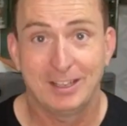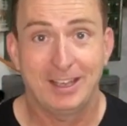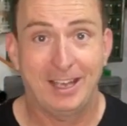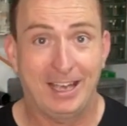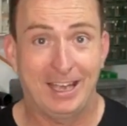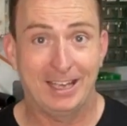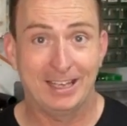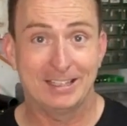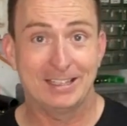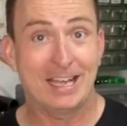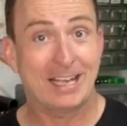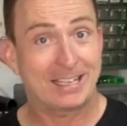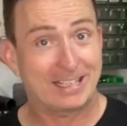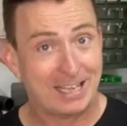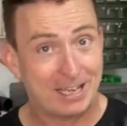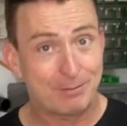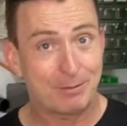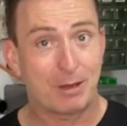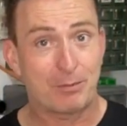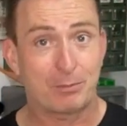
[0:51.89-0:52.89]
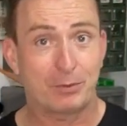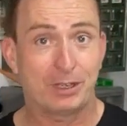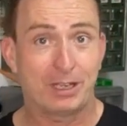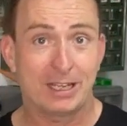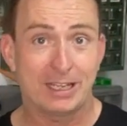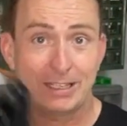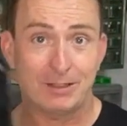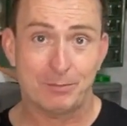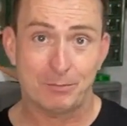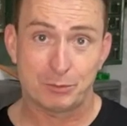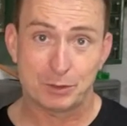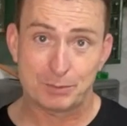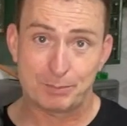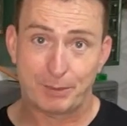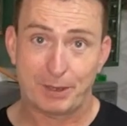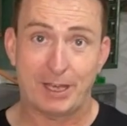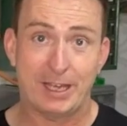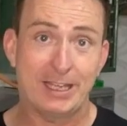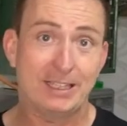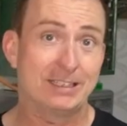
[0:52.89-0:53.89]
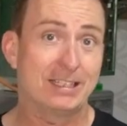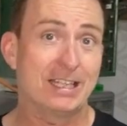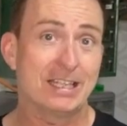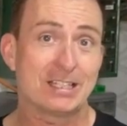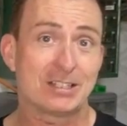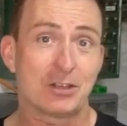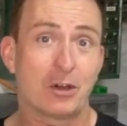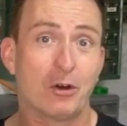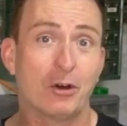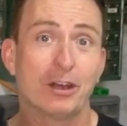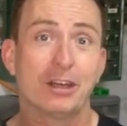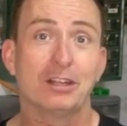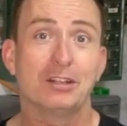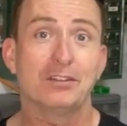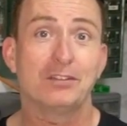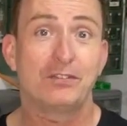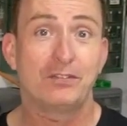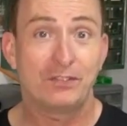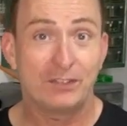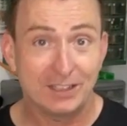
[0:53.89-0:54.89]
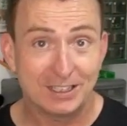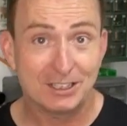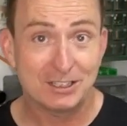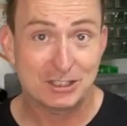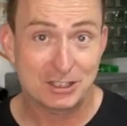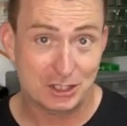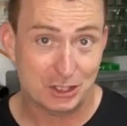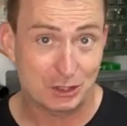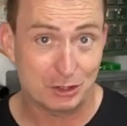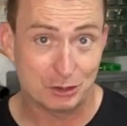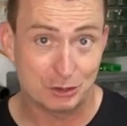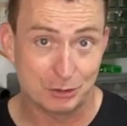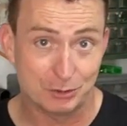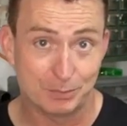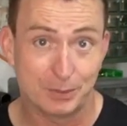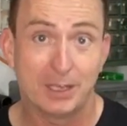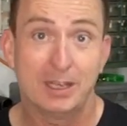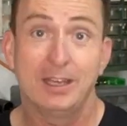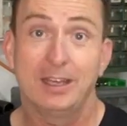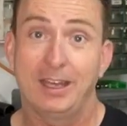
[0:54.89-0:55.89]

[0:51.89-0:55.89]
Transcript: And that came up when I was buying this oil filler tube.